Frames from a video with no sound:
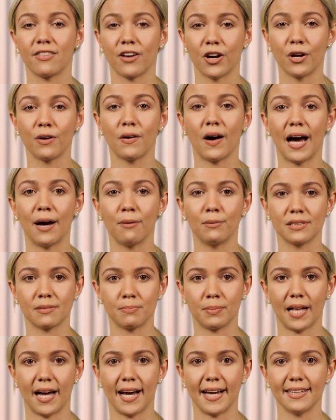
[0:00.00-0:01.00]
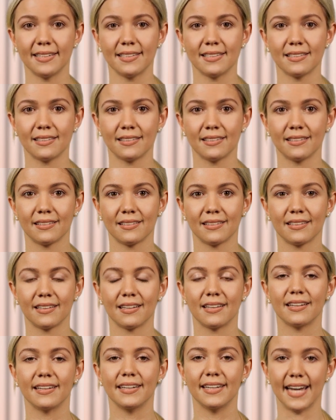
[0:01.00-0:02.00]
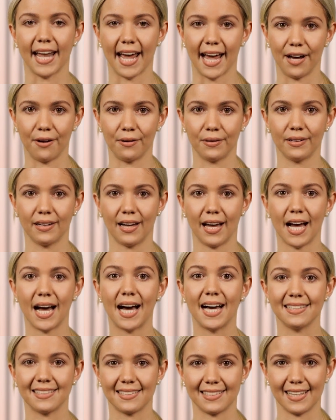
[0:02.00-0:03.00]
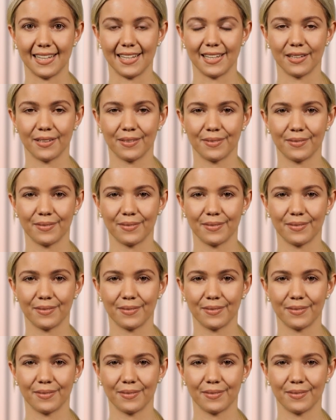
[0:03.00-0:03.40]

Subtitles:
though I was blind, now I see.